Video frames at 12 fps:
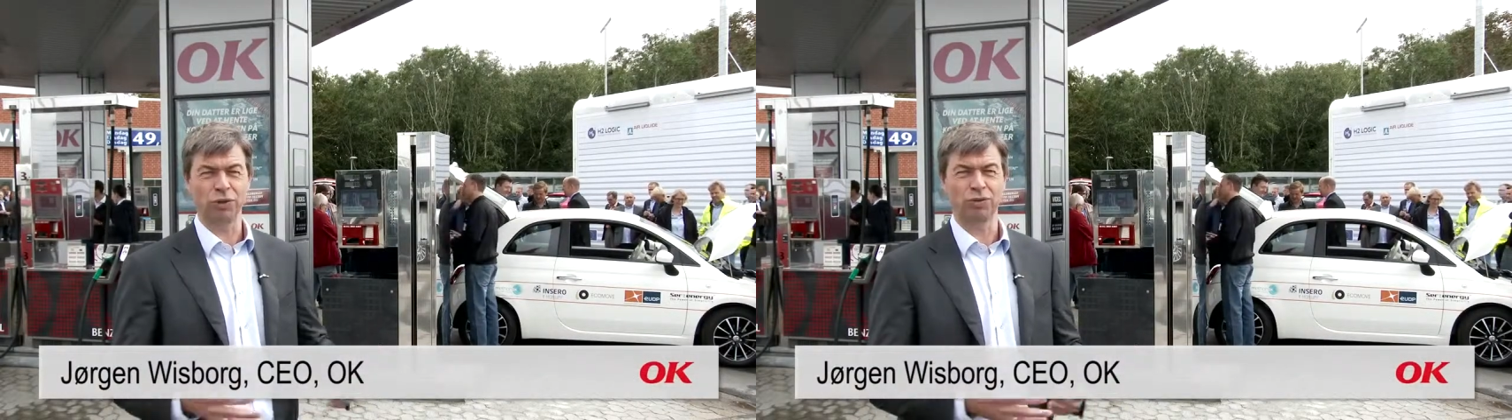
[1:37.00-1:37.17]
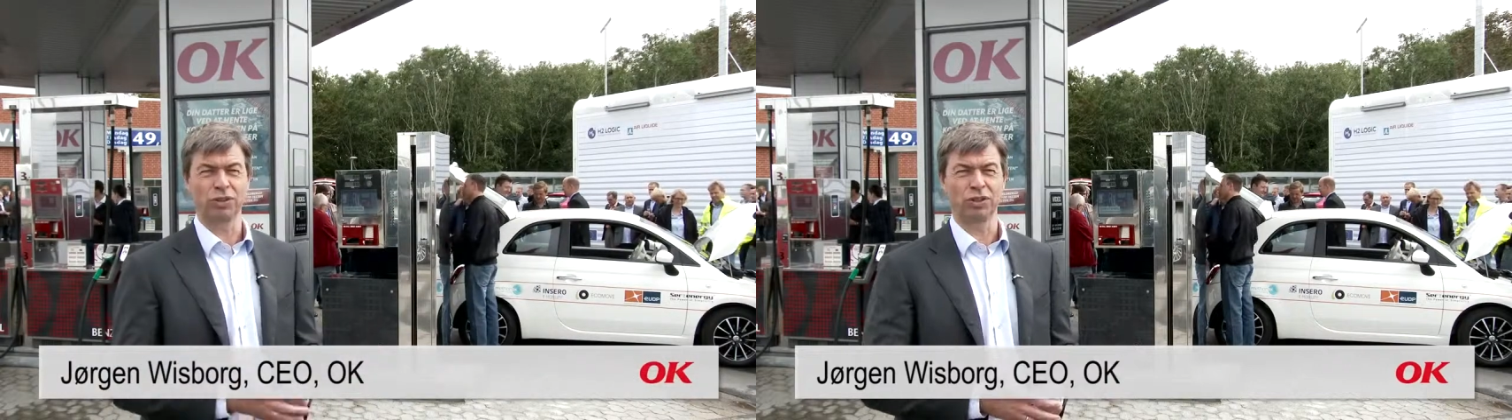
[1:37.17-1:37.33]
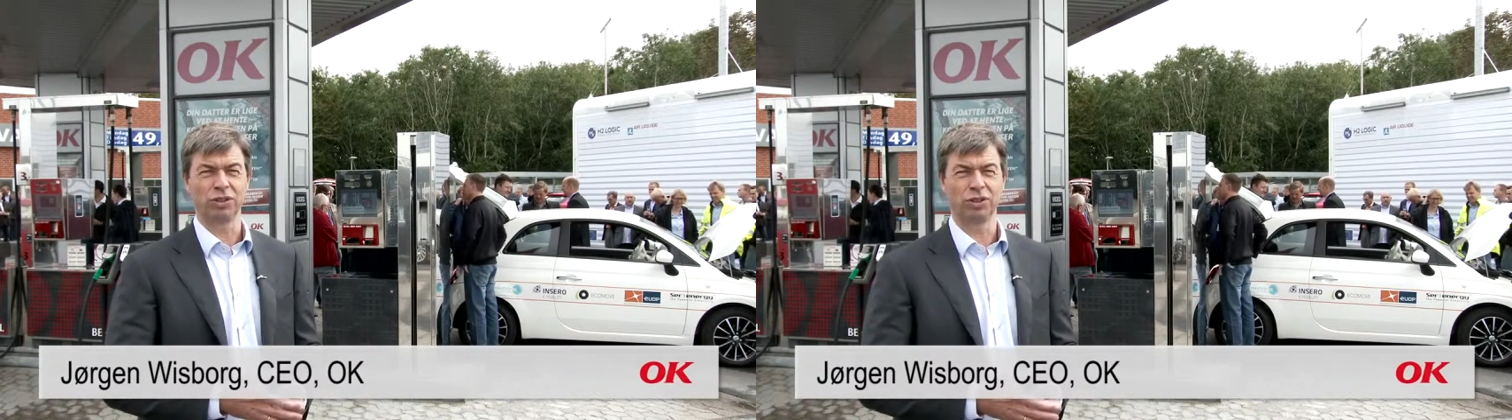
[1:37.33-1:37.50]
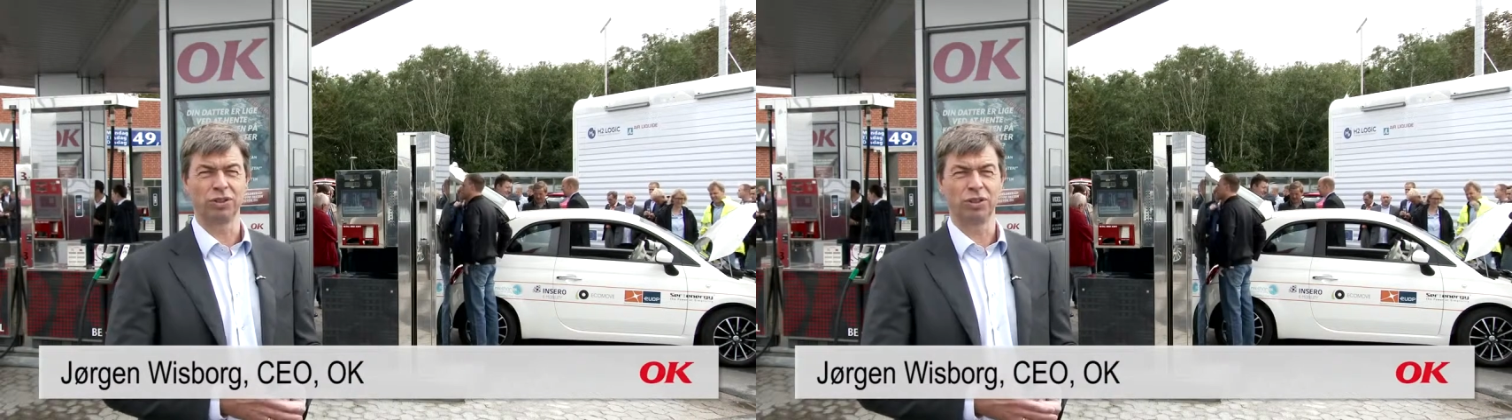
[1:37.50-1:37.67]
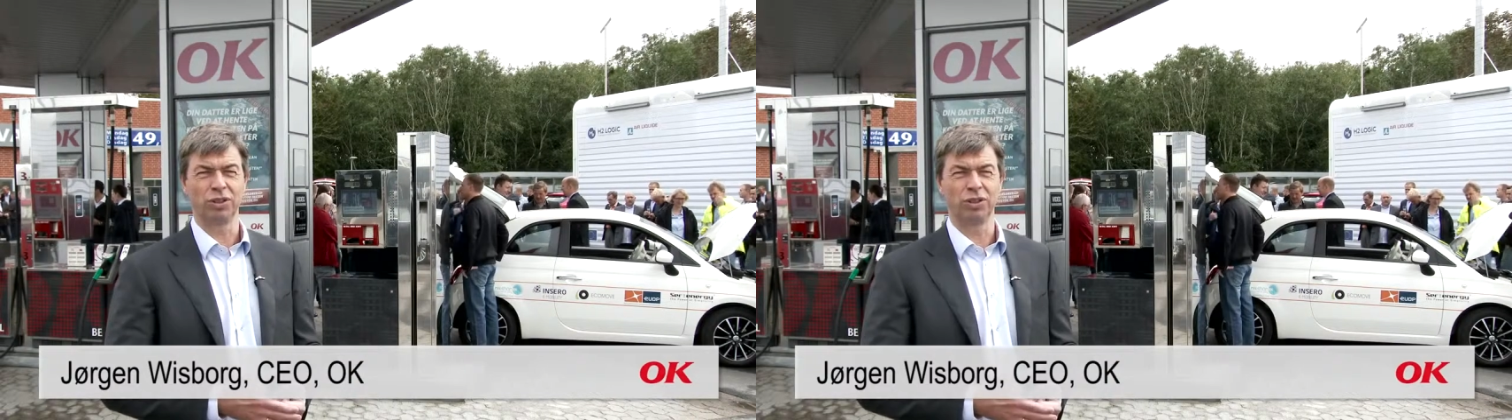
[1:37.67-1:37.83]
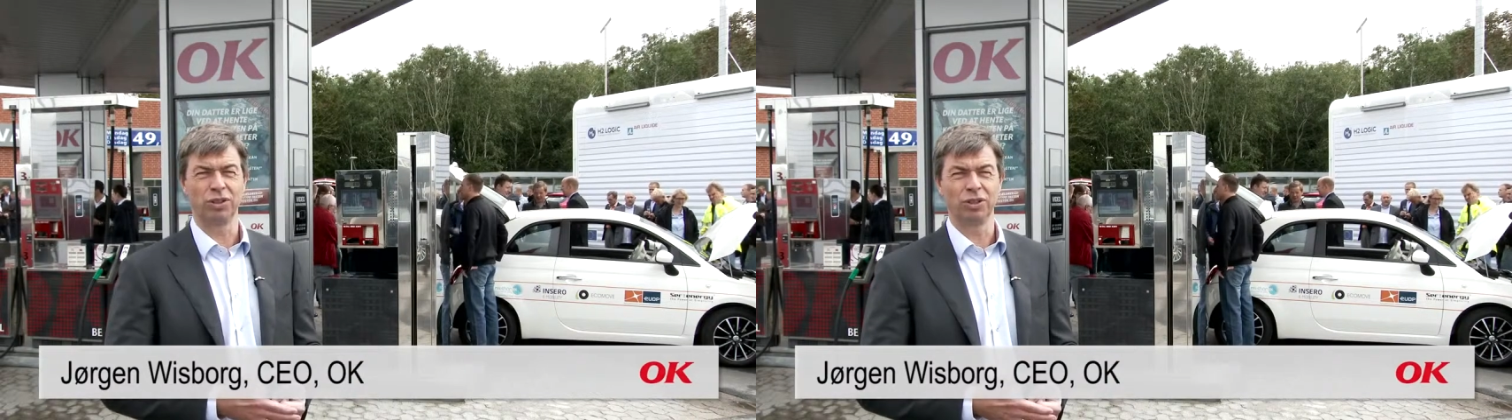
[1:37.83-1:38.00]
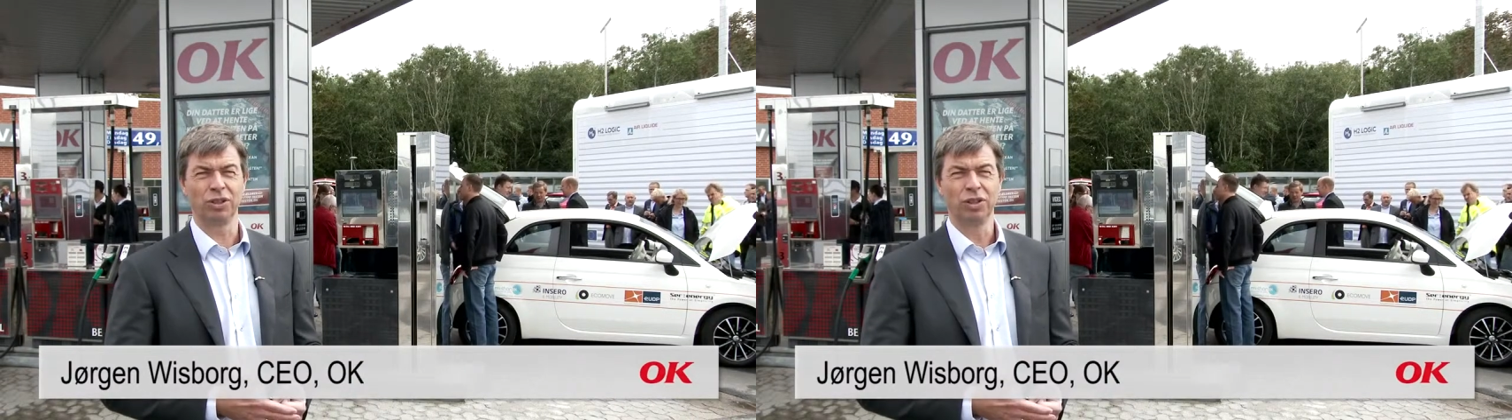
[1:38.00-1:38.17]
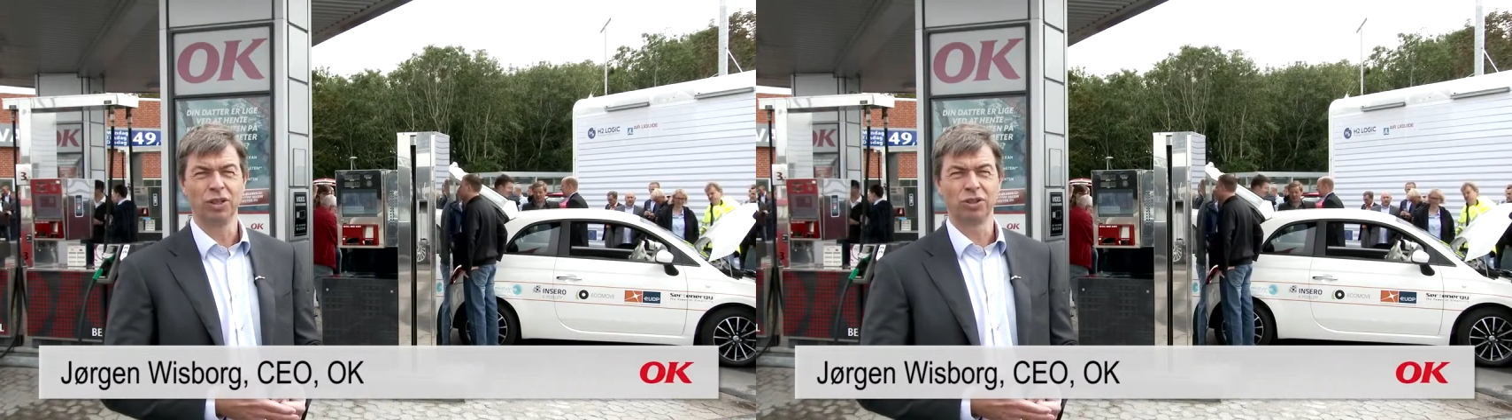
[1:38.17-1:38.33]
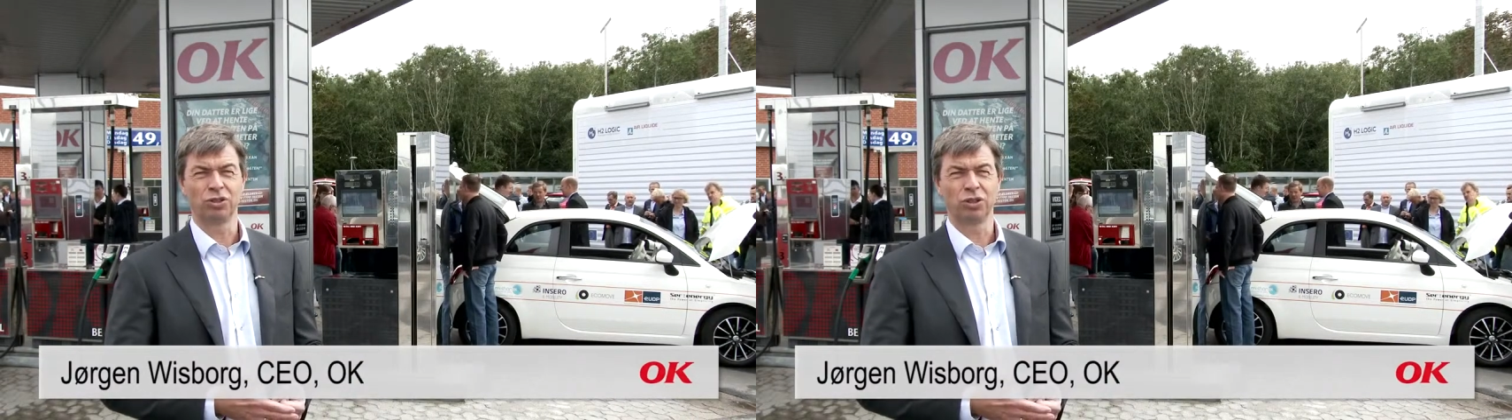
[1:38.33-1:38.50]
methanol is cheaper
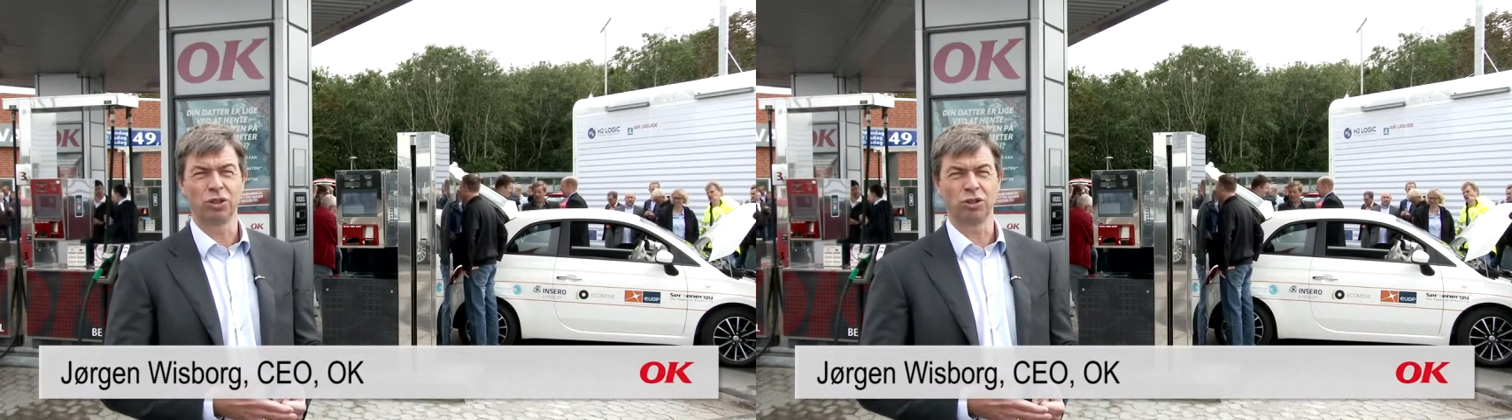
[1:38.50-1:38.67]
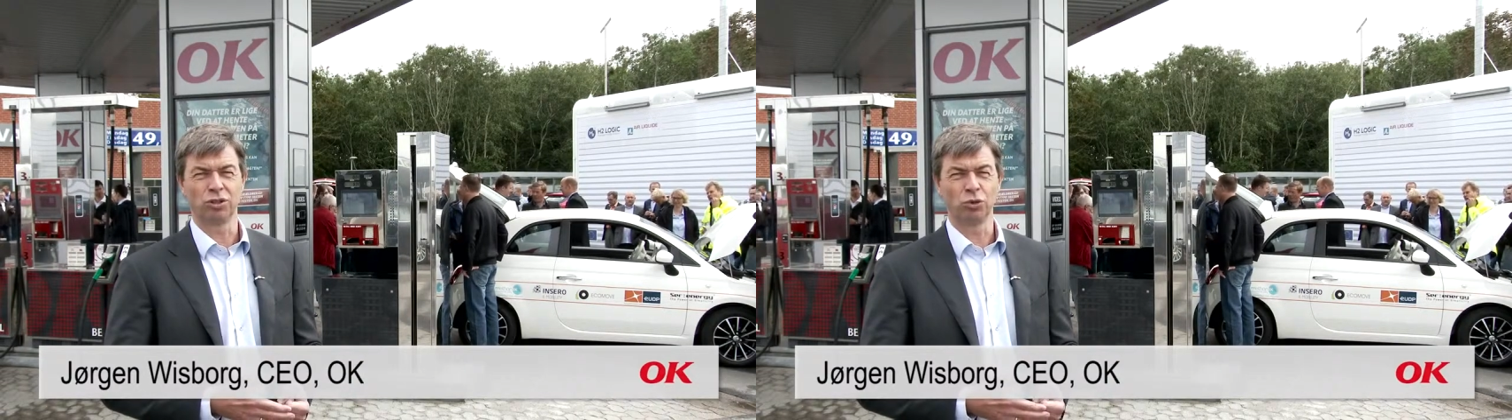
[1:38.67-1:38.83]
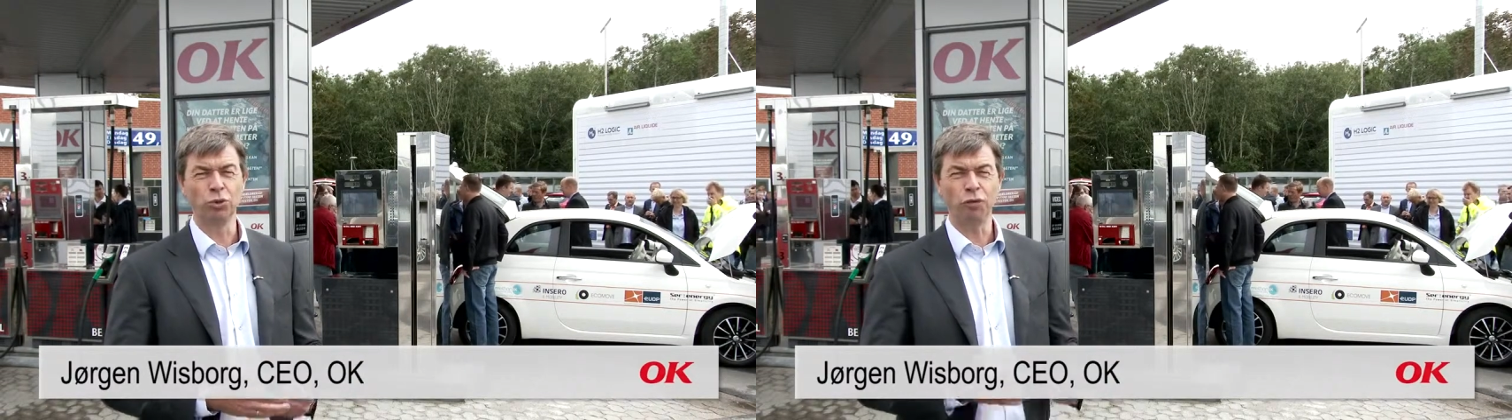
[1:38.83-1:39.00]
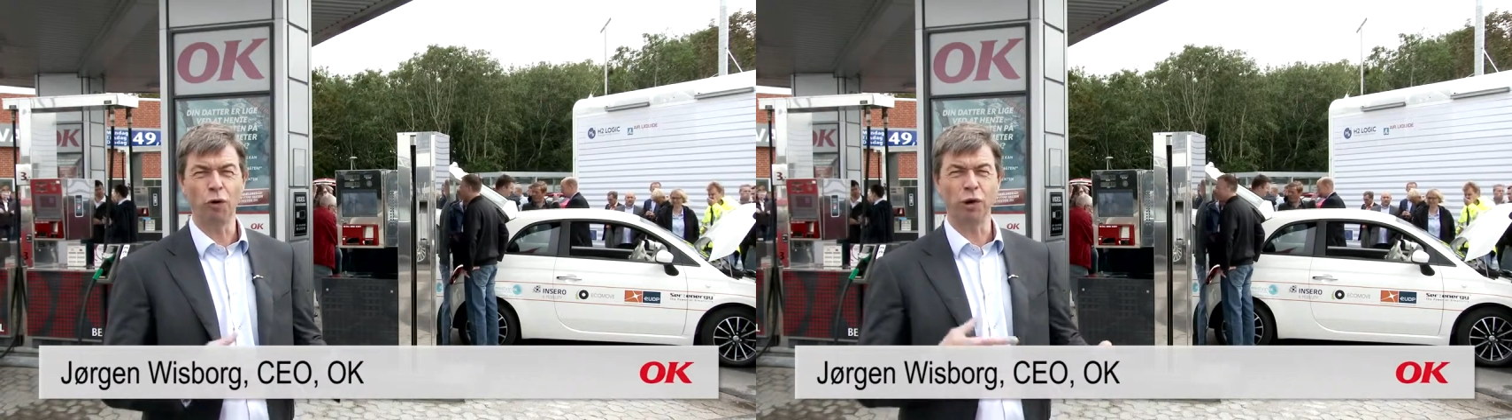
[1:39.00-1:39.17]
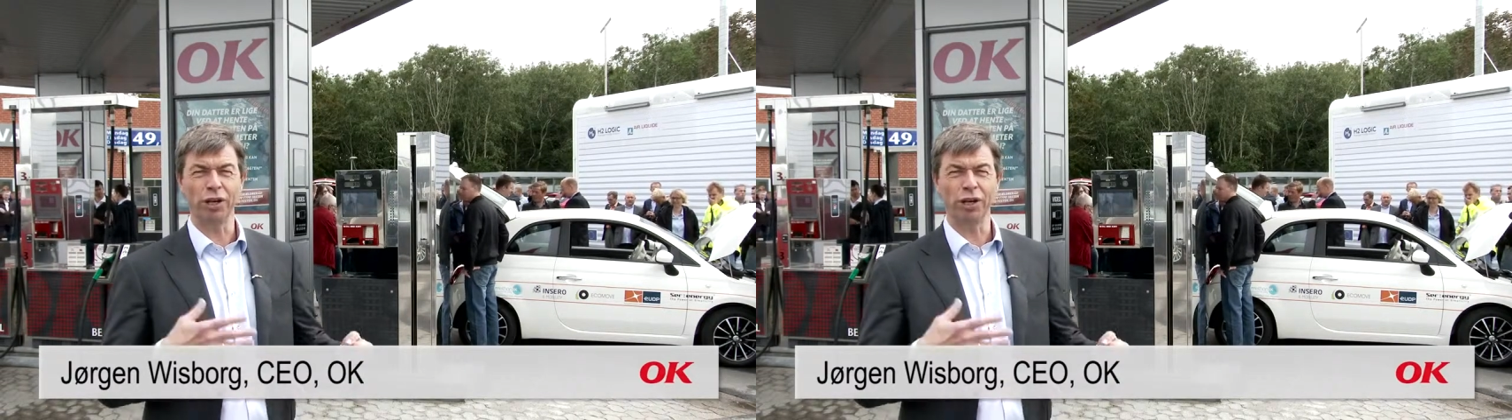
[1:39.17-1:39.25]
than petrol,